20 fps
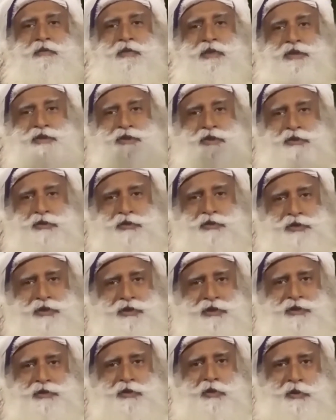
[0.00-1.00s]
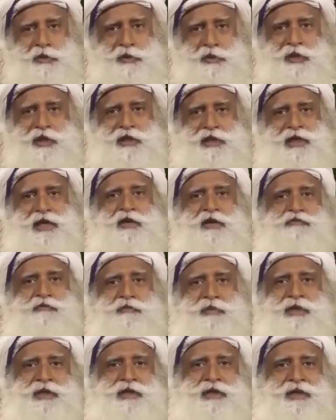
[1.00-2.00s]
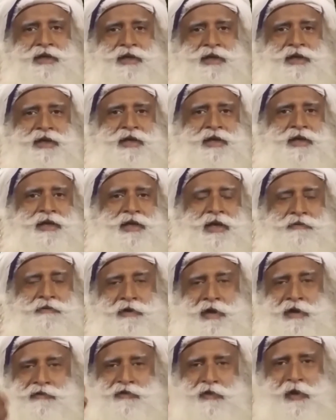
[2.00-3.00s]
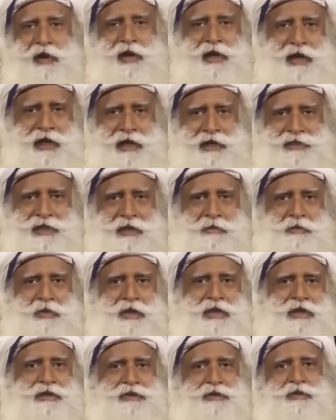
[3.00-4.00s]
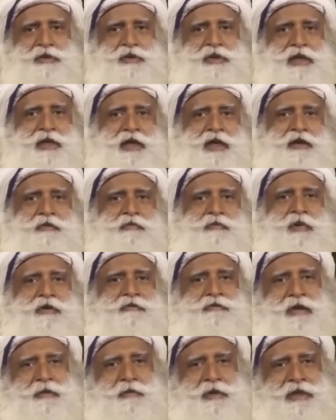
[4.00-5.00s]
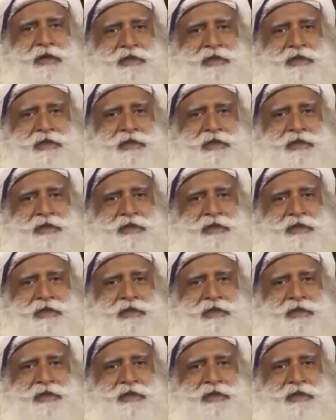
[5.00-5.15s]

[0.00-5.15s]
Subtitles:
institution is going to take care of me. If I fall dead, somebody is going to take care of my family.